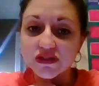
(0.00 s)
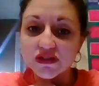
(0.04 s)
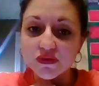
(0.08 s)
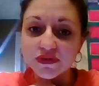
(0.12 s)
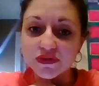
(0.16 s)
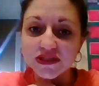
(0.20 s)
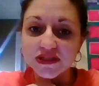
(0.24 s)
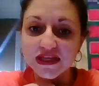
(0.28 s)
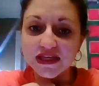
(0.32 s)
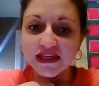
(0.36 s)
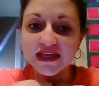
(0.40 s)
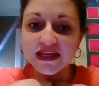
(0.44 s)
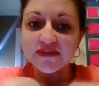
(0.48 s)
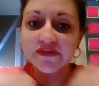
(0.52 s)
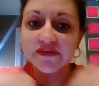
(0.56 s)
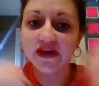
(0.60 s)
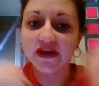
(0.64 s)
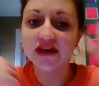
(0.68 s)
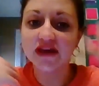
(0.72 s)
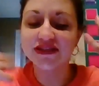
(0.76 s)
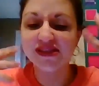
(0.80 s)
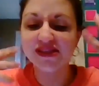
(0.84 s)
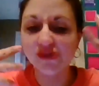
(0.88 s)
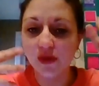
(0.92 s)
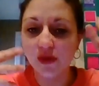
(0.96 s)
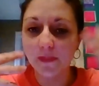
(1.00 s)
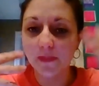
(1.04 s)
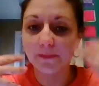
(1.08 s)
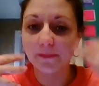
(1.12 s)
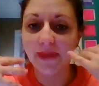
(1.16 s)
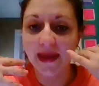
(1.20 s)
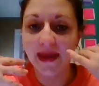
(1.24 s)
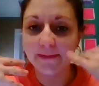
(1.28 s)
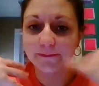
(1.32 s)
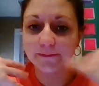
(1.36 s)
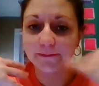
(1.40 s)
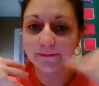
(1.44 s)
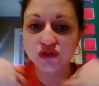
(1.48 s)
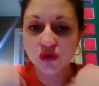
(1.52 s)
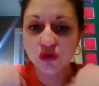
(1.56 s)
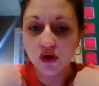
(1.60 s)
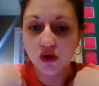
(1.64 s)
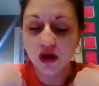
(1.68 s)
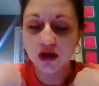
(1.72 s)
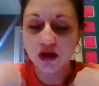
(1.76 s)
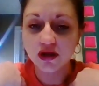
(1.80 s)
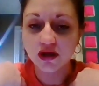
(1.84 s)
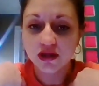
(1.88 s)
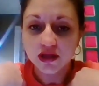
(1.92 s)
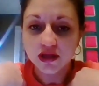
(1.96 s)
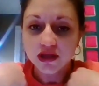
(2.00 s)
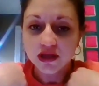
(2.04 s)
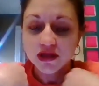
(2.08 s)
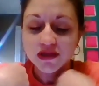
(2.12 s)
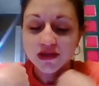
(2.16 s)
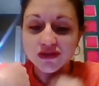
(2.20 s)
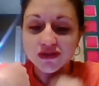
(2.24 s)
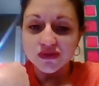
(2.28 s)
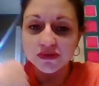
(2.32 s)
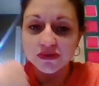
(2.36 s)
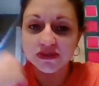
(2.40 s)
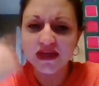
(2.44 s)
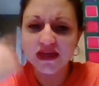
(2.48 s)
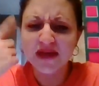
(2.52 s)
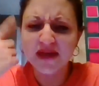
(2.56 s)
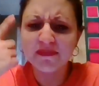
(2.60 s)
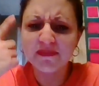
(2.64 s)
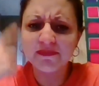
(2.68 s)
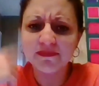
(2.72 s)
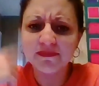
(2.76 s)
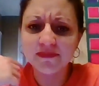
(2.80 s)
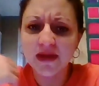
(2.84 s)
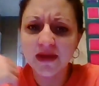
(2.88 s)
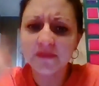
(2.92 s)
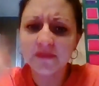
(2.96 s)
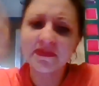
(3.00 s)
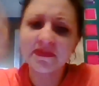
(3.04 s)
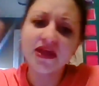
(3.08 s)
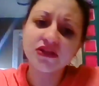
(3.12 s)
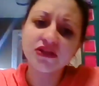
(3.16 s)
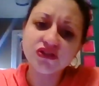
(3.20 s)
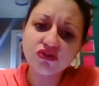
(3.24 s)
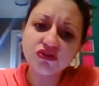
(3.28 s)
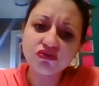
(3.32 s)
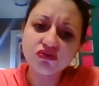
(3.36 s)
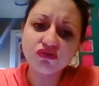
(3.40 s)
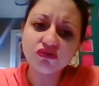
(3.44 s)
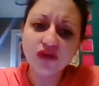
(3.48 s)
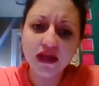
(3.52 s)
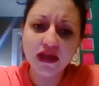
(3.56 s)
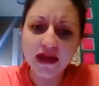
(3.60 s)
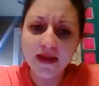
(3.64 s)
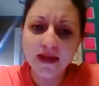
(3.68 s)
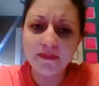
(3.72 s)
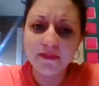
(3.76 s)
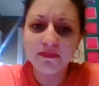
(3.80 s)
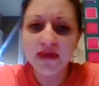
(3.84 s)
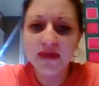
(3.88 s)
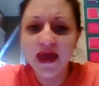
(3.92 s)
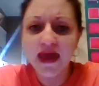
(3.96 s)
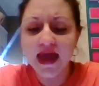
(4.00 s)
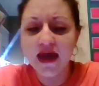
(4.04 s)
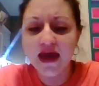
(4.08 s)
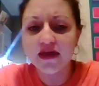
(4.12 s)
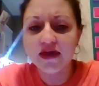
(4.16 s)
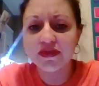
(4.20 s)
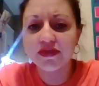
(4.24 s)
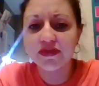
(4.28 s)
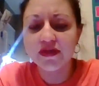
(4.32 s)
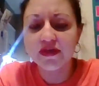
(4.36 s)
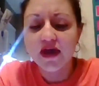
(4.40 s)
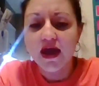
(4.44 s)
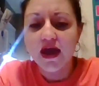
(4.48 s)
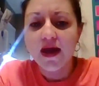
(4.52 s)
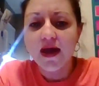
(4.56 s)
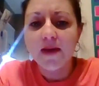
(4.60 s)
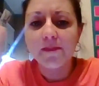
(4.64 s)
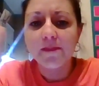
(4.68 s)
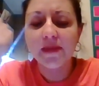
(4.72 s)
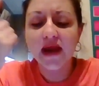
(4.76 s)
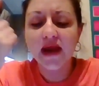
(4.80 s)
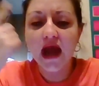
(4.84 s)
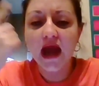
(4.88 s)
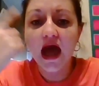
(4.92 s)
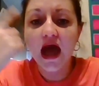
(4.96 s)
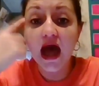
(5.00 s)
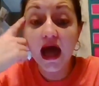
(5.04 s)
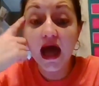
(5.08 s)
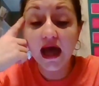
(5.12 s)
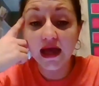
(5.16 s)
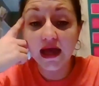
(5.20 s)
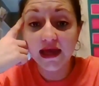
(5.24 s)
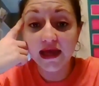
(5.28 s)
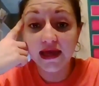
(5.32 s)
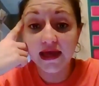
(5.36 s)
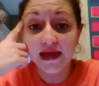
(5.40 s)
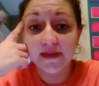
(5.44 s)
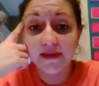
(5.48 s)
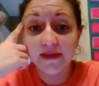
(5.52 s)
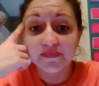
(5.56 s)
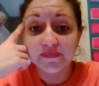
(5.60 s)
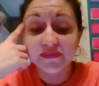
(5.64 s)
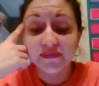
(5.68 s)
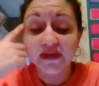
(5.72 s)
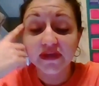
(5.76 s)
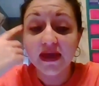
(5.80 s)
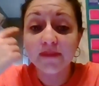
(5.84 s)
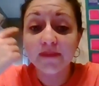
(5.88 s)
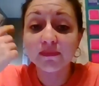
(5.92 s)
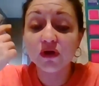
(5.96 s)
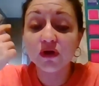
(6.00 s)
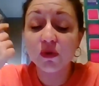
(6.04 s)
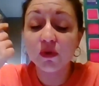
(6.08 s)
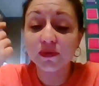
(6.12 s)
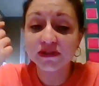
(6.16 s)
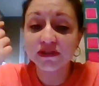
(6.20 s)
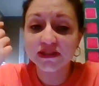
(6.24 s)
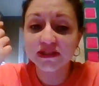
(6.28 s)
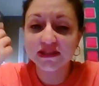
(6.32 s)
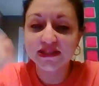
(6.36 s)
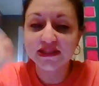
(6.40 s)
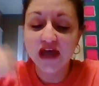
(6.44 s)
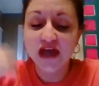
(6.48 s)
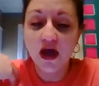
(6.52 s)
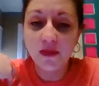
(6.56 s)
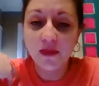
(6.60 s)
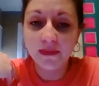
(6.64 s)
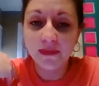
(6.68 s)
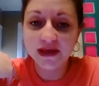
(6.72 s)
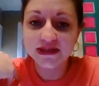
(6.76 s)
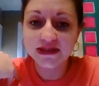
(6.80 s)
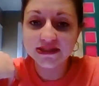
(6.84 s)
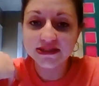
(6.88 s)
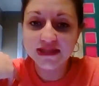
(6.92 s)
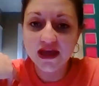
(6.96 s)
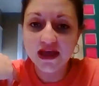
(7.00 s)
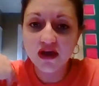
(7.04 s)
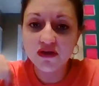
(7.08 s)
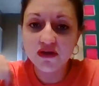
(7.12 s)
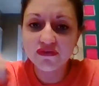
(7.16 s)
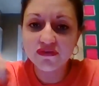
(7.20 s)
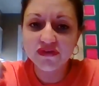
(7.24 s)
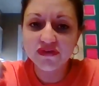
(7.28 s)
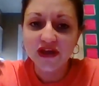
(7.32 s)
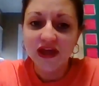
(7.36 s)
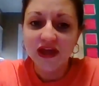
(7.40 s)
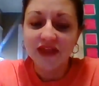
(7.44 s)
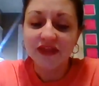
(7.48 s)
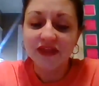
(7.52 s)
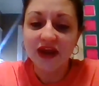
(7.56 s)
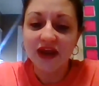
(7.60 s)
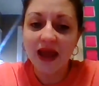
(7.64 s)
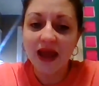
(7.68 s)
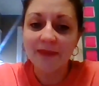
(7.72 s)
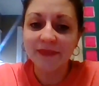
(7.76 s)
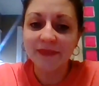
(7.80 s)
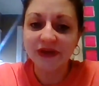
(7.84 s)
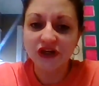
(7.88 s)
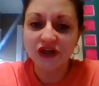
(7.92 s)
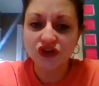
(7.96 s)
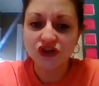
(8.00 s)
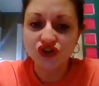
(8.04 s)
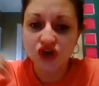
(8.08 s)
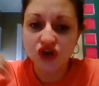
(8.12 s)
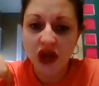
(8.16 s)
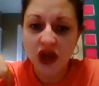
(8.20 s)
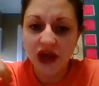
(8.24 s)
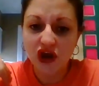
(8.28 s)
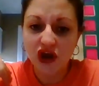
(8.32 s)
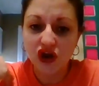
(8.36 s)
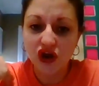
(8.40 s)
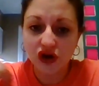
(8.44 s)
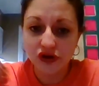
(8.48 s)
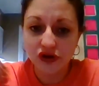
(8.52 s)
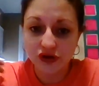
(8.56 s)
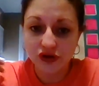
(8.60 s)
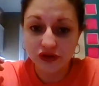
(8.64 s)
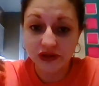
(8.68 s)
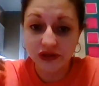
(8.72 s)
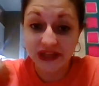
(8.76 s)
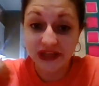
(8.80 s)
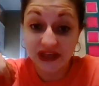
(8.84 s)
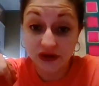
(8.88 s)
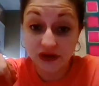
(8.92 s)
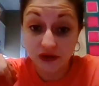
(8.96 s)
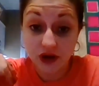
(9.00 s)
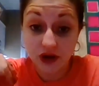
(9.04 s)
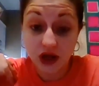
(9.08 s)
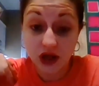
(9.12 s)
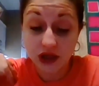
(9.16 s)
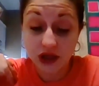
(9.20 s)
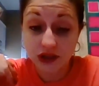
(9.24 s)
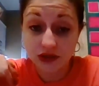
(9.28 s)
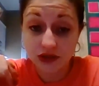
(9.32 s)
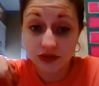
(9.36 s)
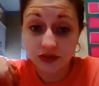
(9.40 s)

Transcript: So it's like giving us a little pep talk. So you say, hmm, I'm not so great at math, but I am going to tell myself that I'm going to try harder later on.